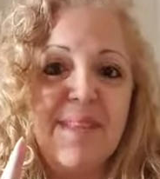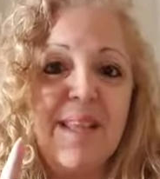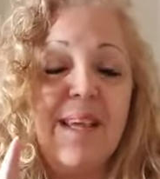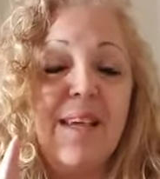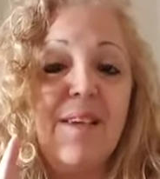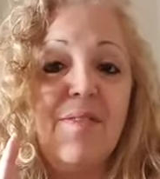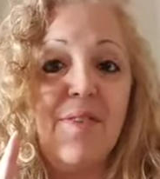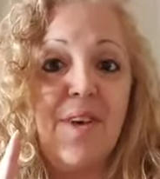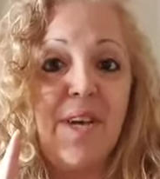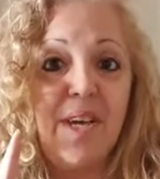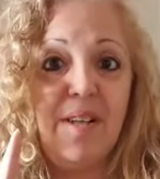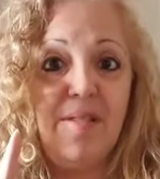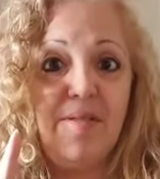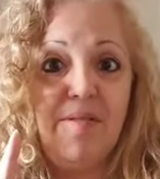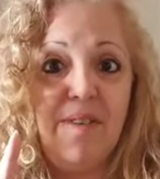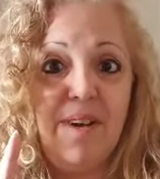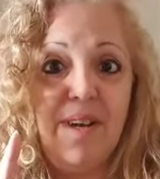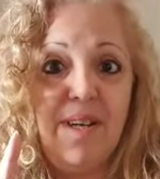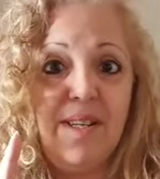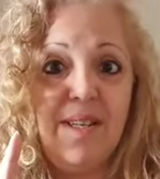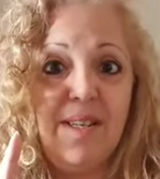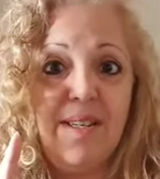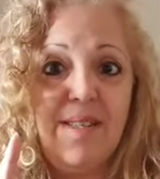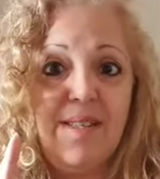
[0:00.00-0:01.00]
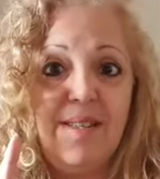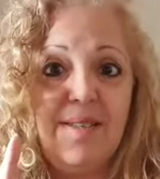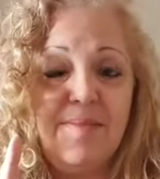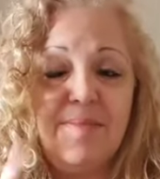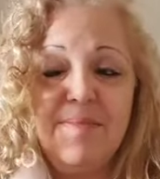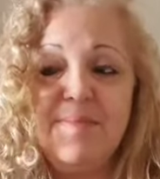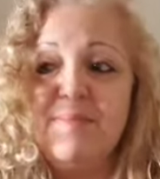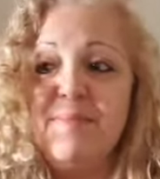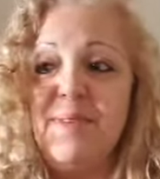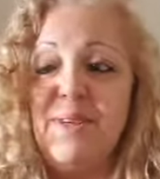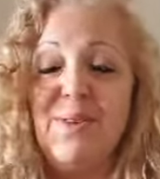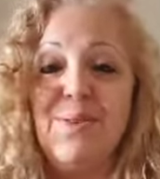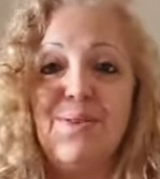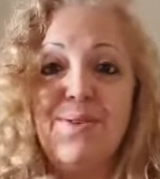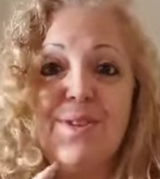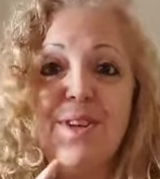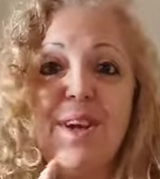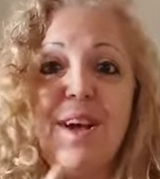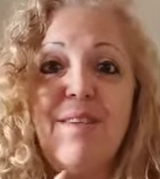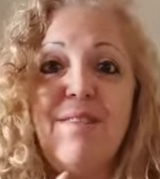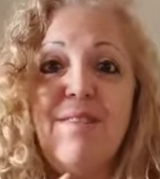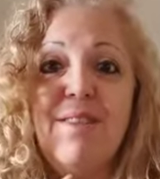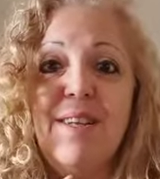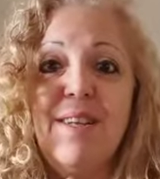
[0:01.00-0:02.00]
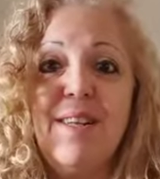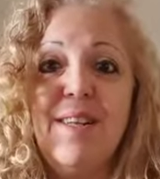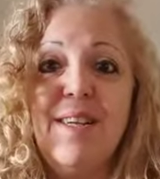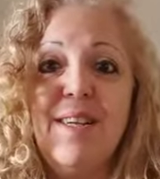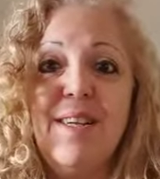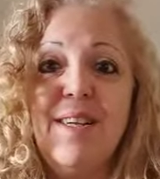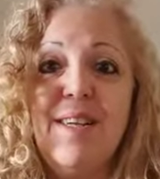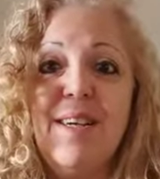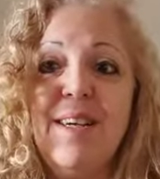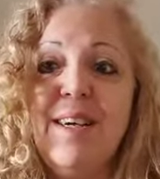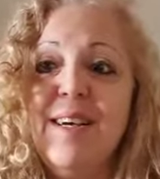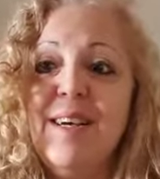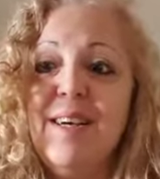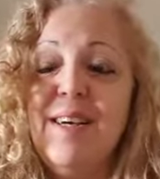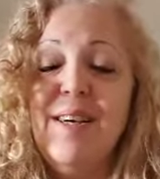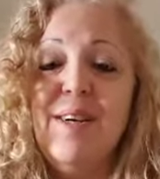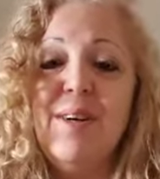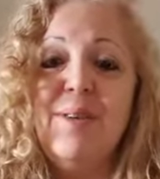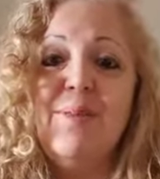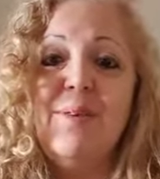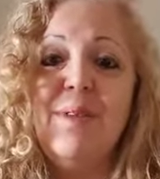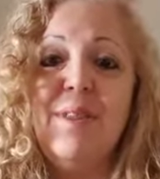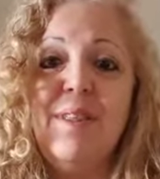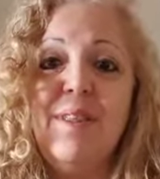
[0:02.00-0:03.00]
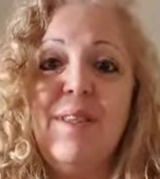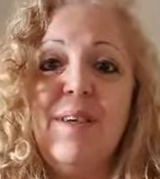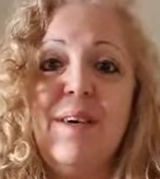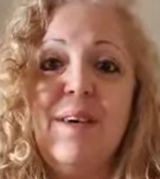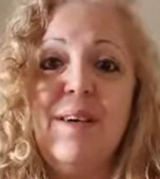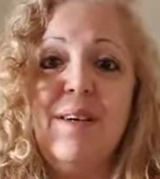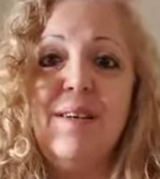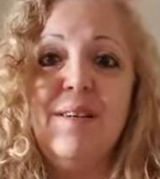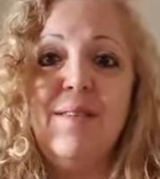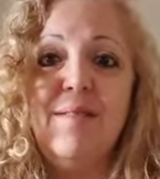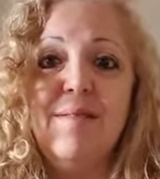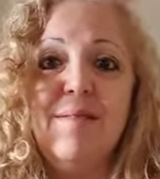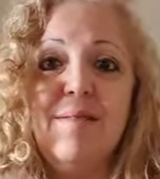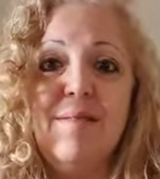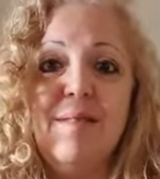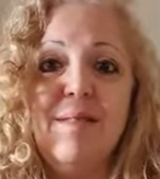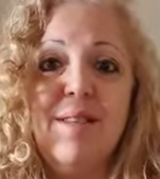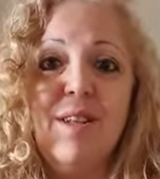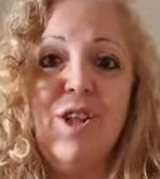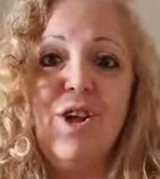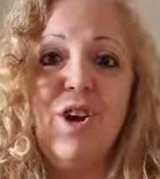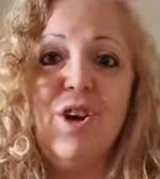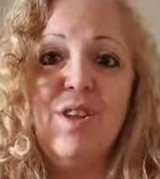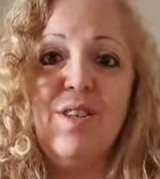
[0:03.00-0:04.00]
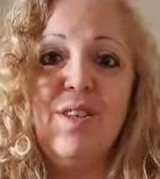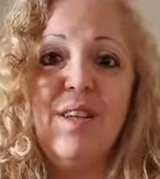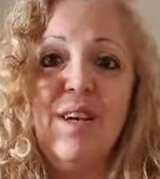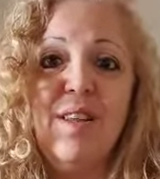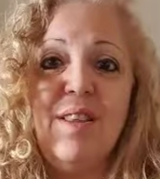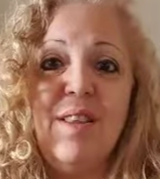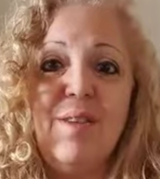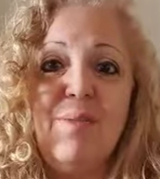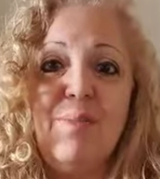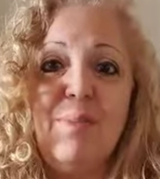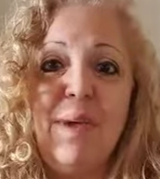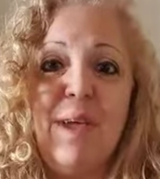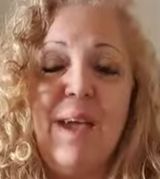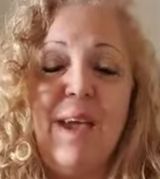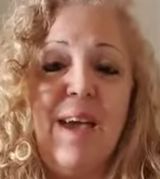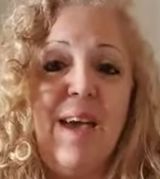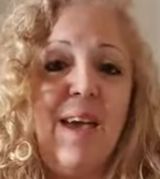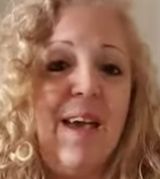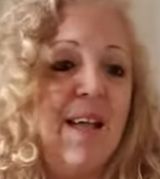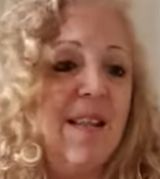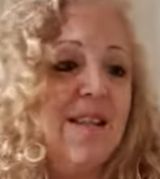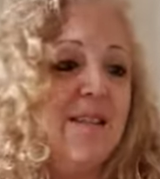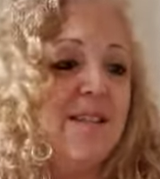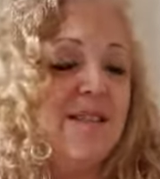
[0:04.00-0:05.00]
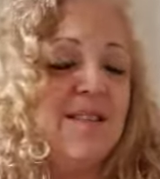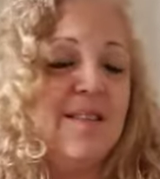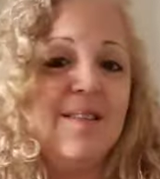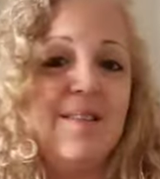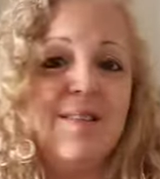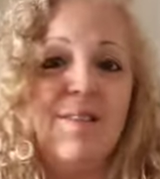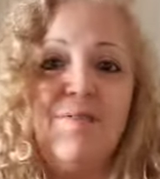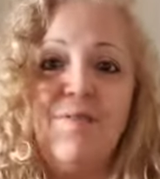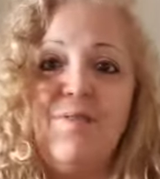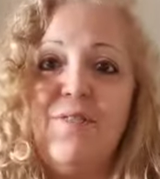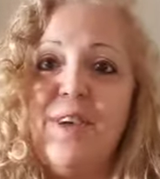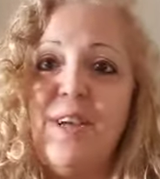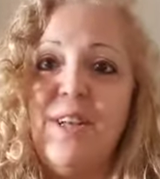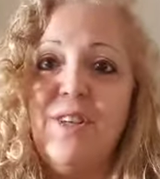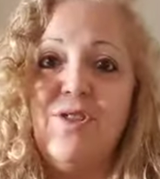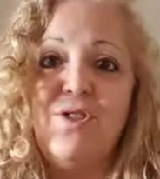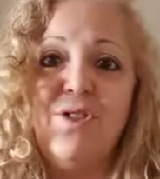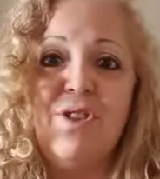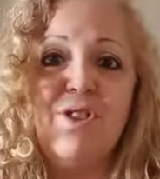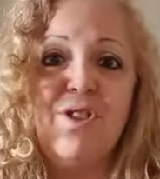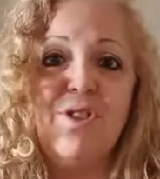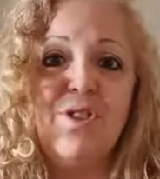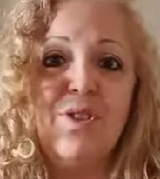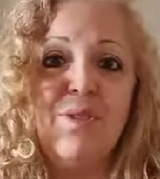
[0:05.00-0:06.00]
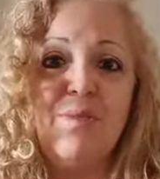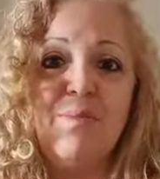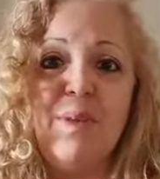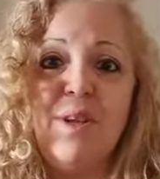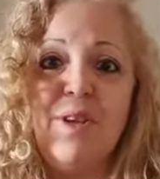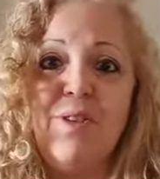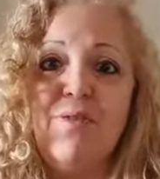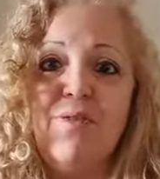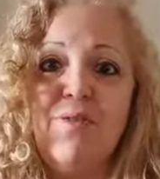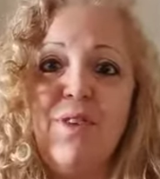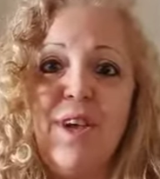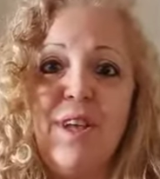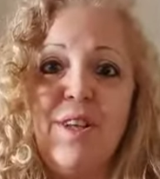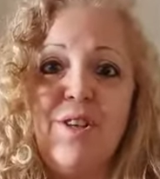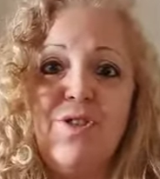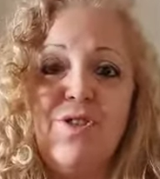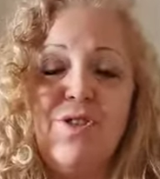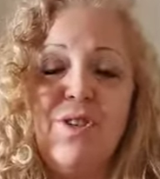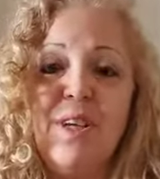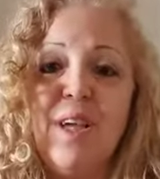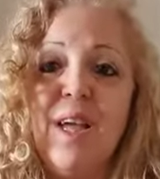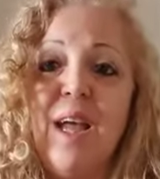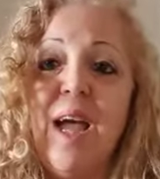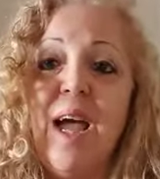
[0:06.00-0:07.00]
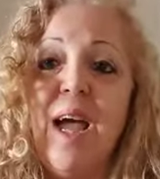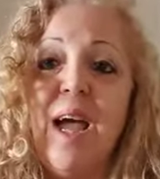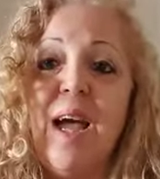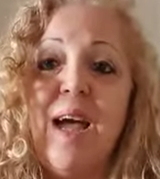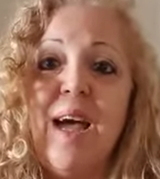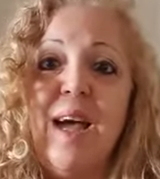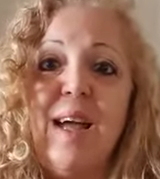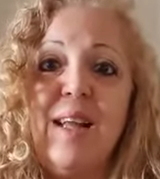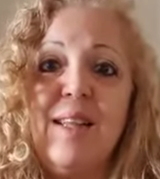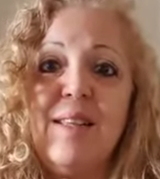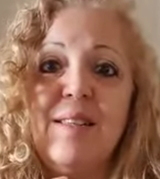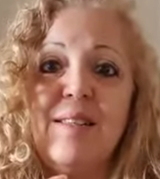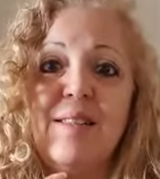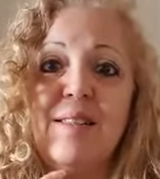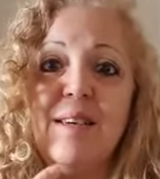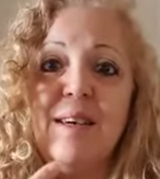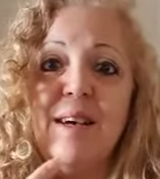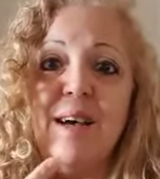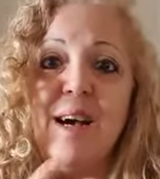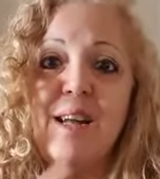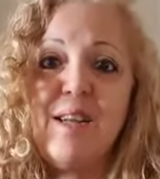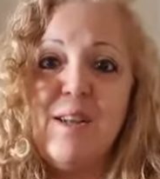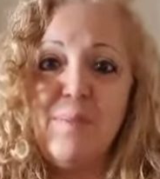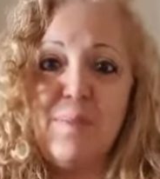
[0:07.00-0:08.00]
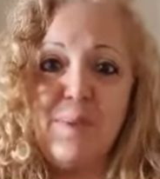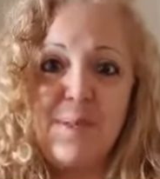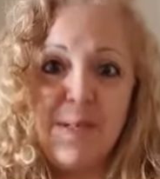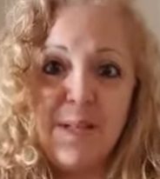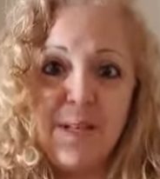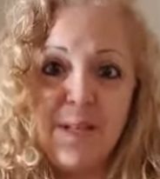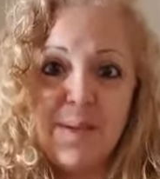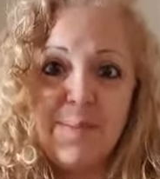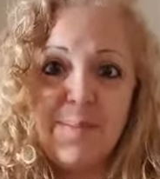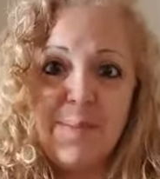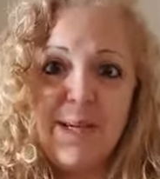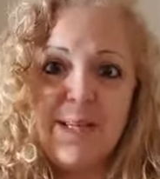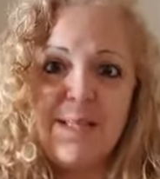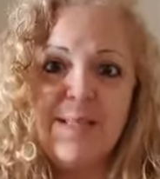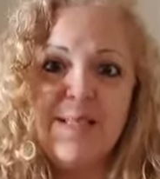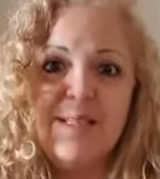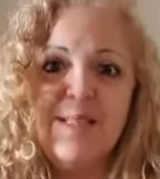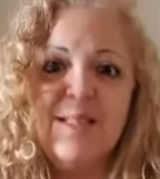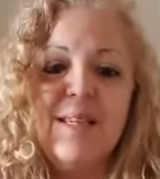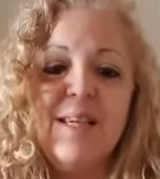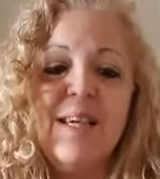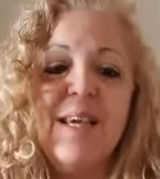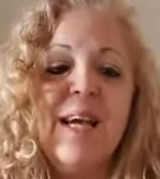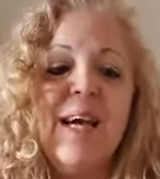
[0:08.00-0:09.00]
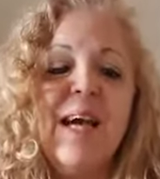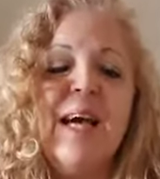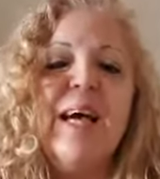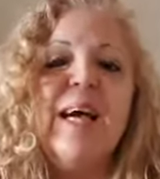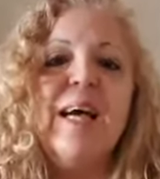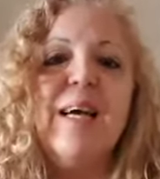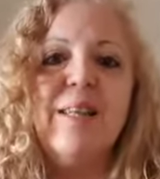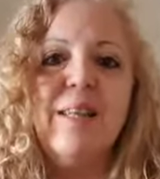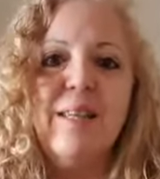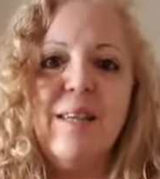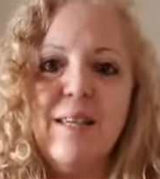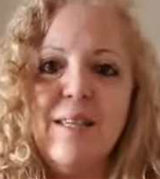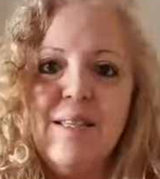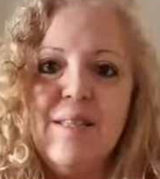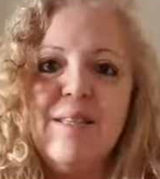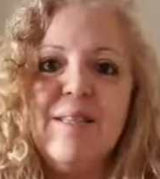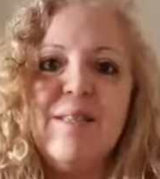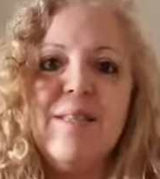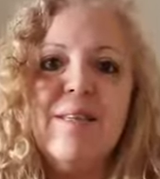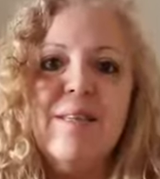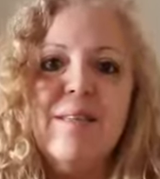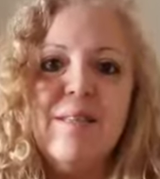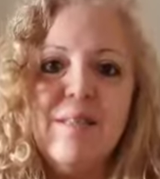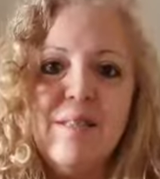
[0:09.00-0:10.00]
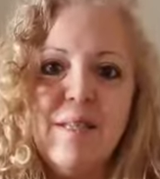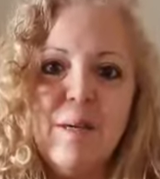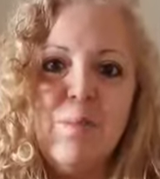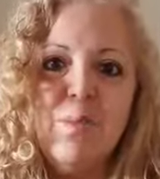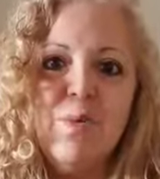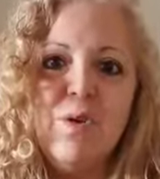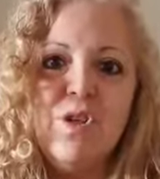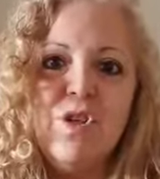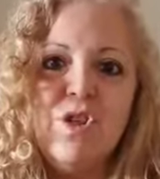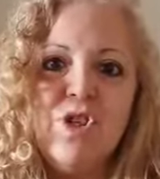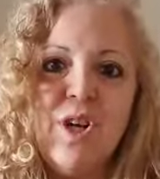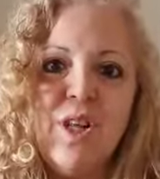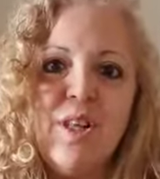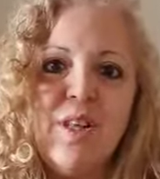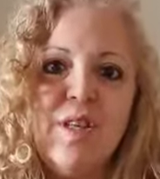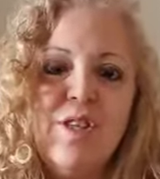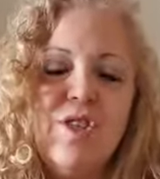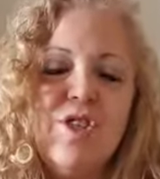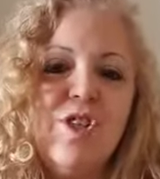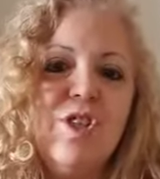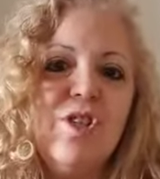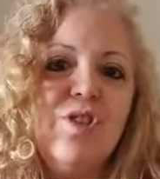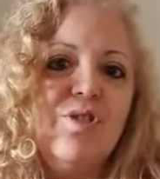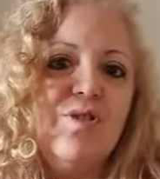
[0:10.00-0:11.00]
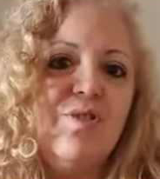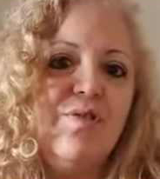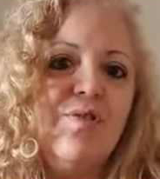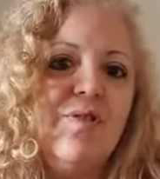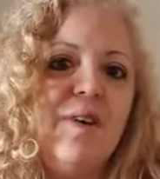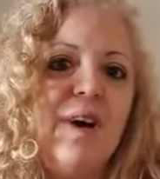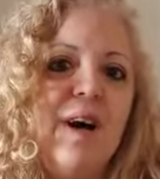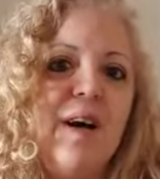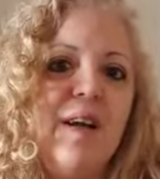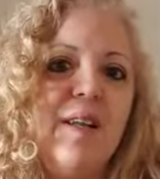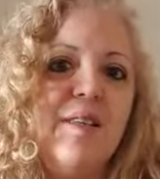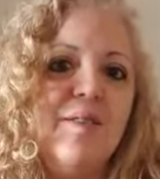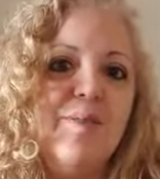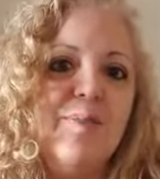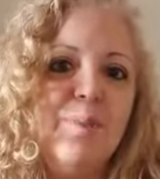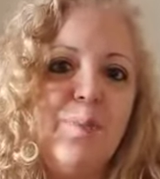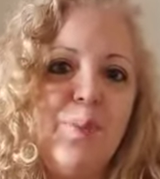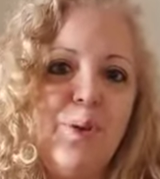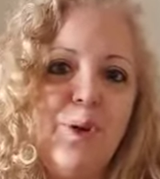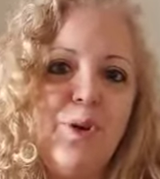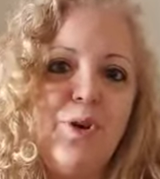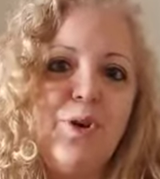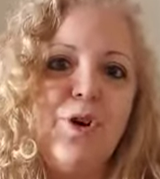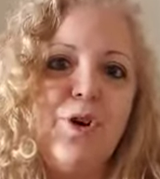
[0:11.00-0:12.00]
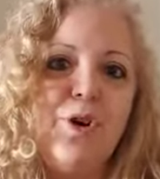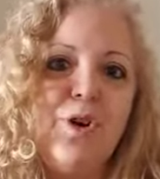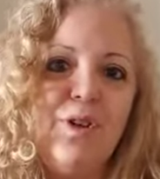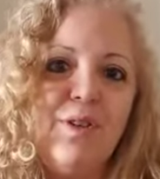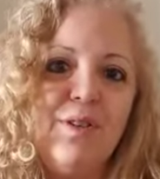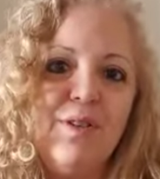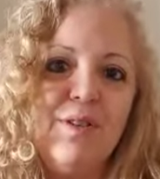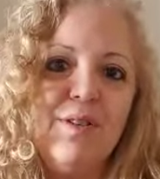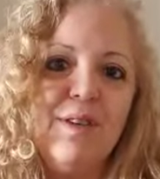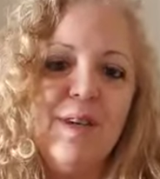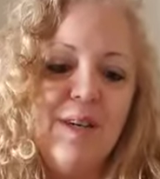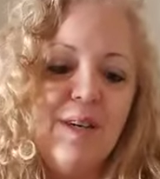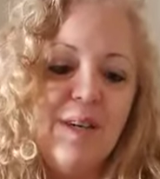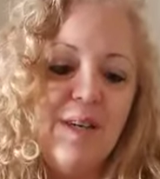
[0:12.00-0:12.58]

if I can find it, because currently with the lockdown that we had, the factories not manufacturing at 100% capacity, it is somewhat challenging to find Pure Gold,